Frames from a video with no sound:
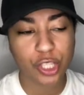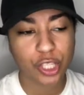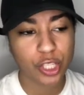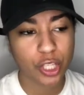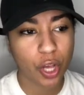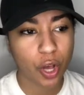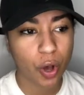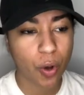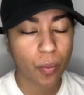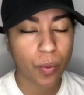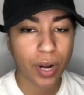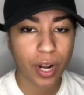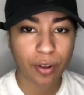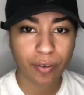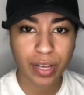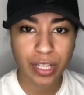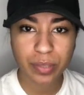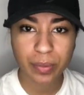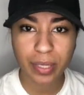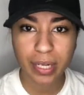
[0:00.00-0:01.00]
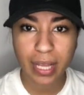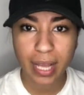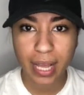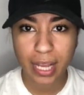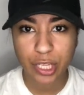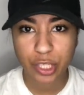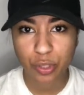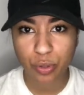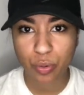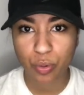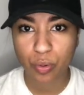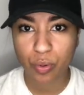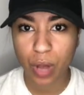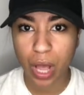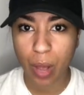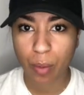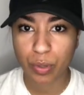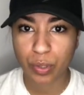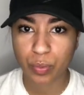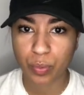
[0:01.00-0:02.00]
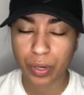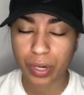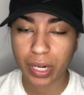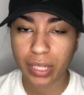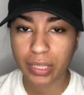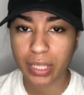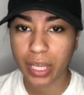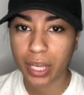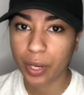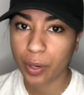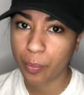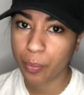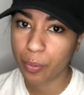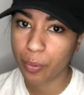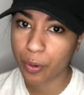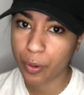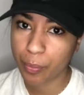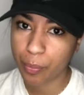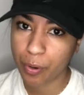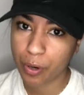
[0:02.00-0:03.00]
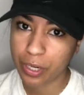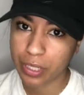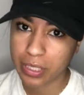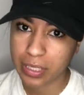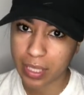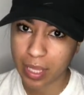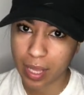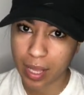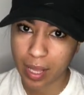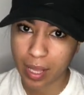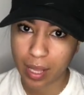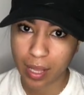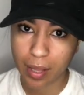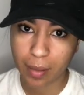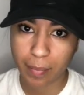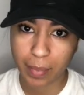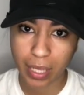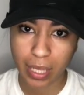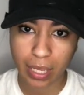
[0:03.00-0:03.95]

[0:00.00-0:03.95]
So when I graduated high school, I was working at the airport part-time,